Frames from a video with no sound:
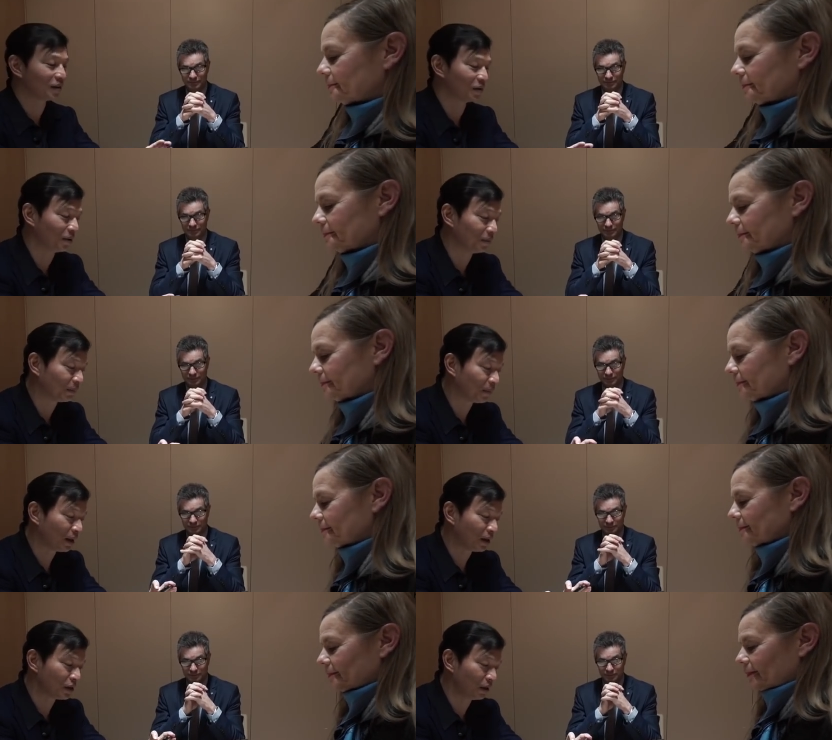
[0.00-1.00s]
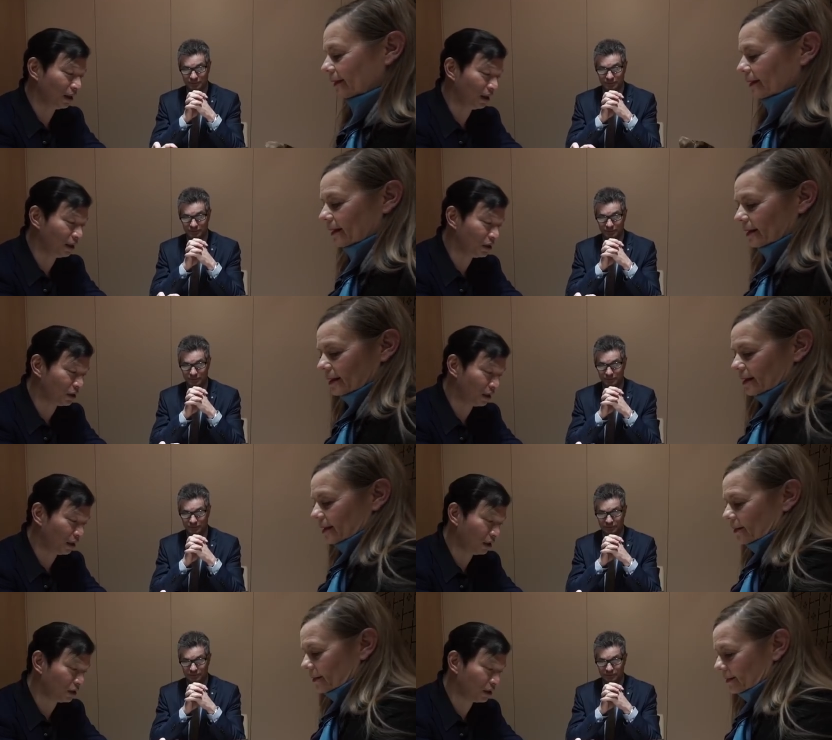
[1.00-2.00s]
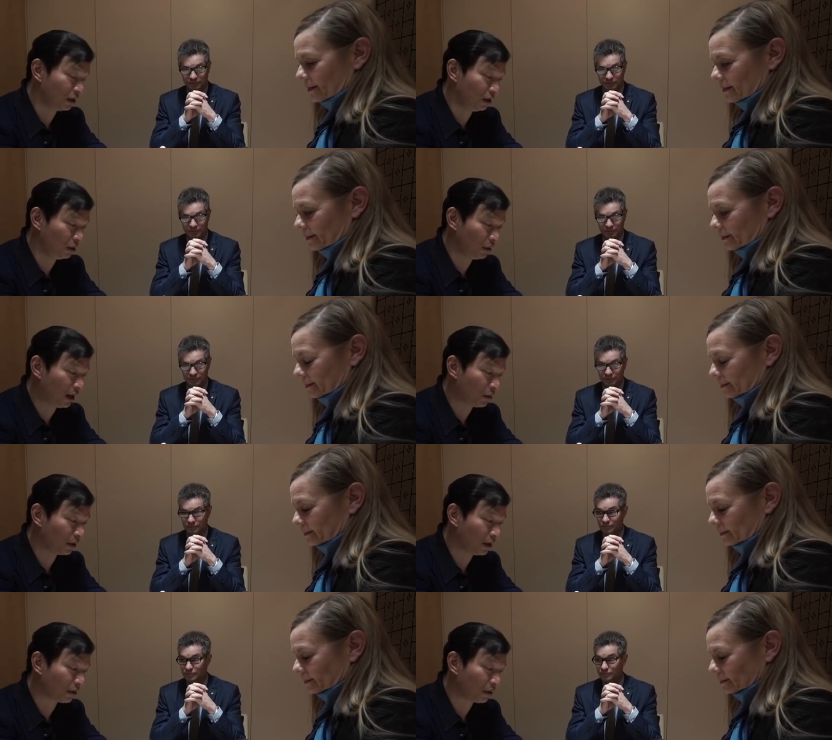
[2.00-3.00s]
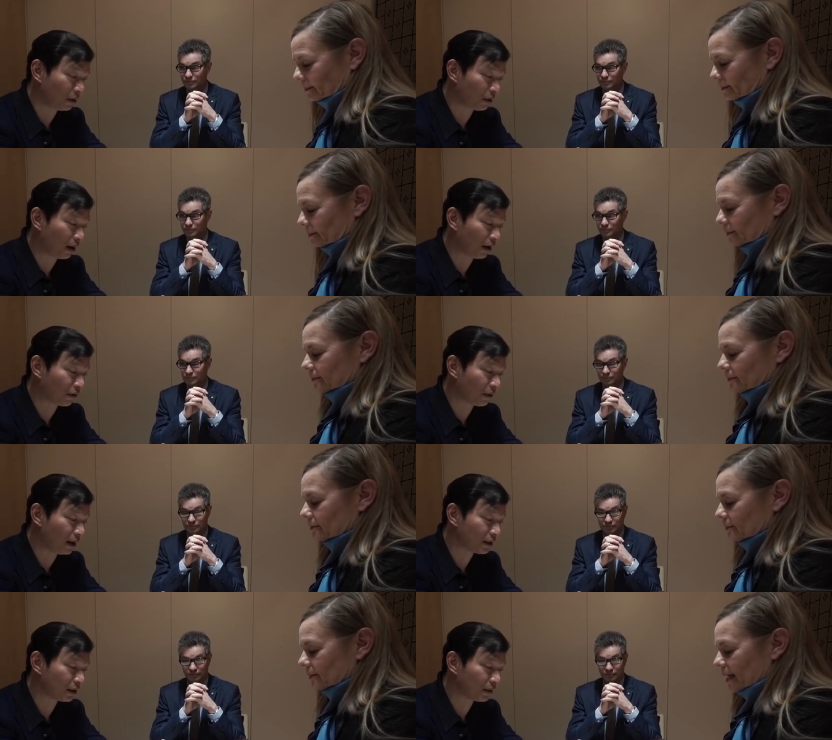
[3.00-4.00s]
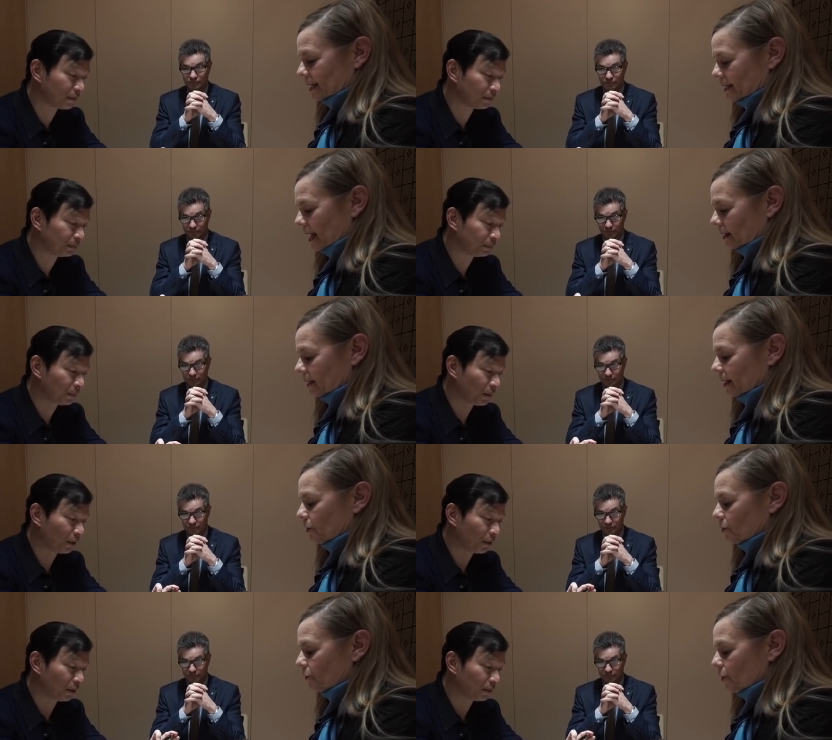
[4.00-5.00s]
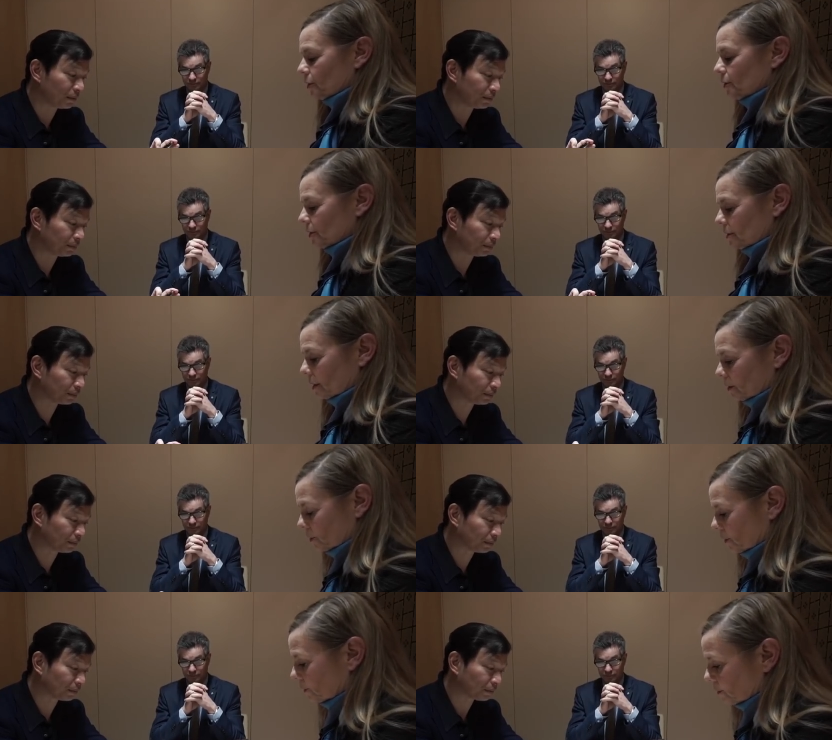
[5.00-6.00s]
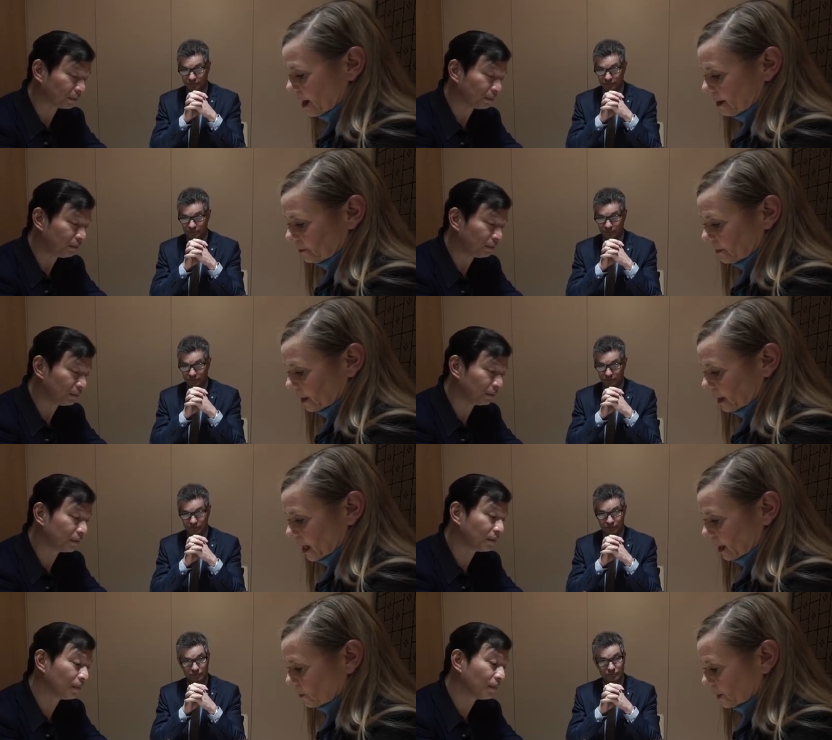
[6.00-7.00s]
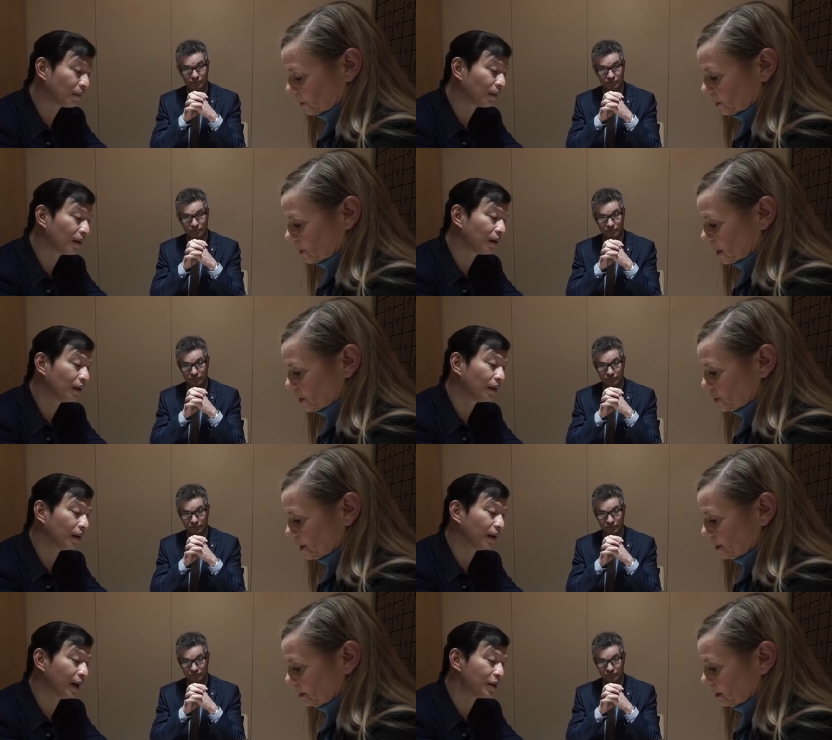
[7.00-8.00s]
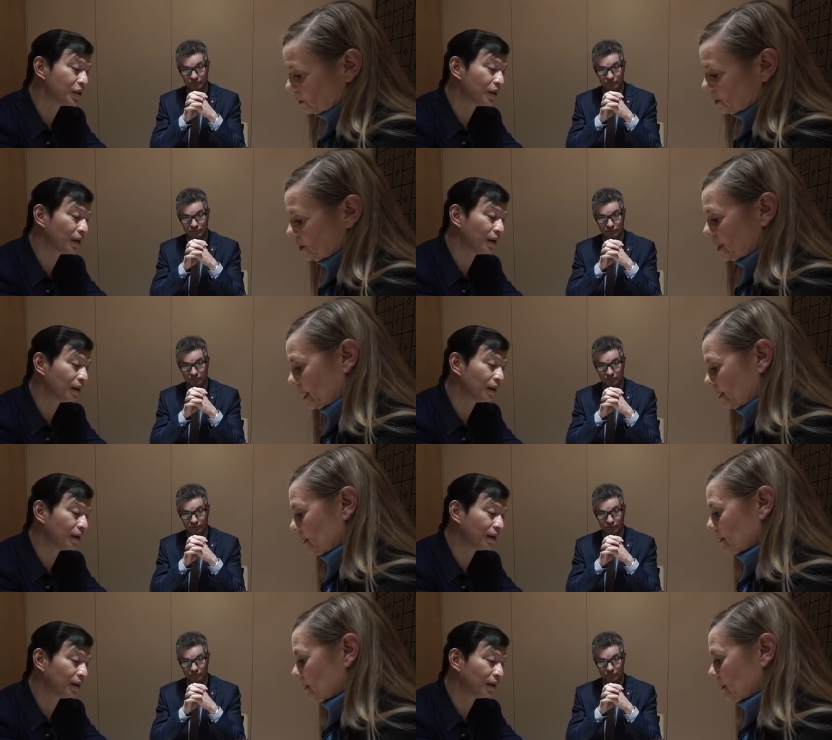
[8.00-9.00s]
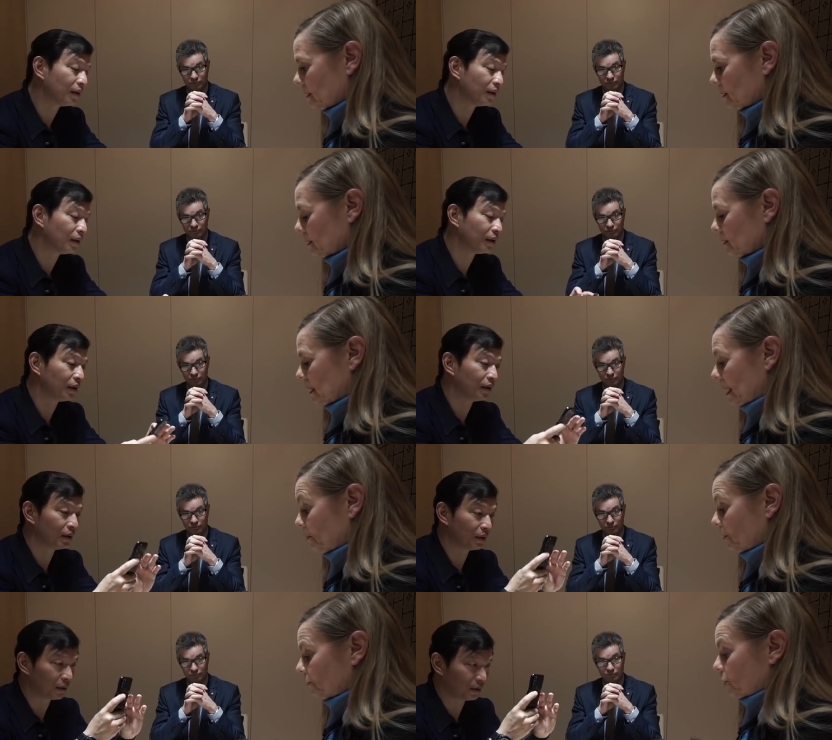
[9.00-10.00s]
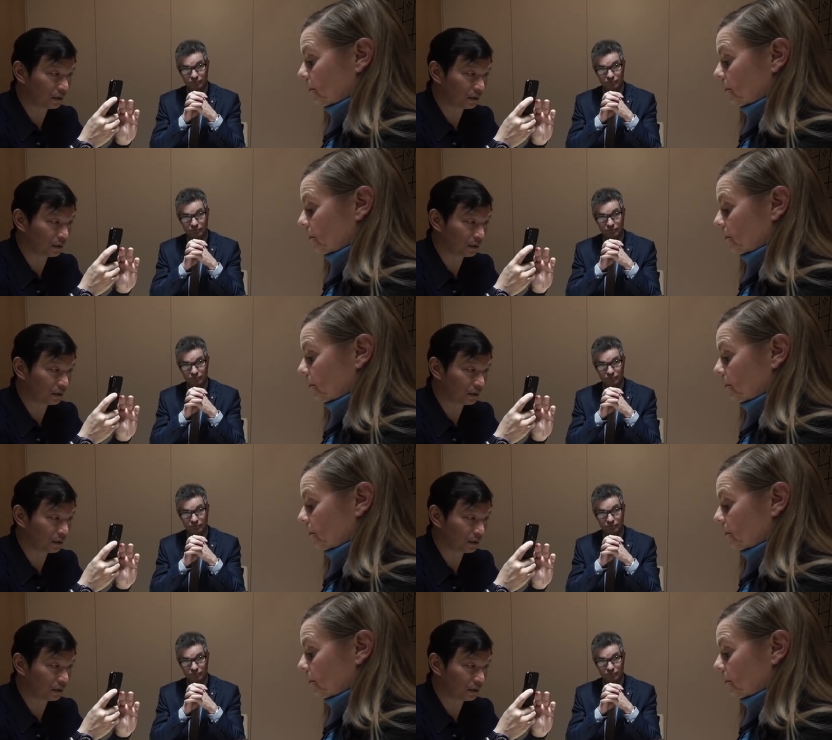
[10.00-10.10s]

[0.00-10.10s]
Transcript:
Speaker 1: Cool. So this is the new Aquanaut chronograph, correct? Exactly, mm-hmm.
Speaker 2: the first chronograph in the Aquanaut collection, yes. and the second uh, type of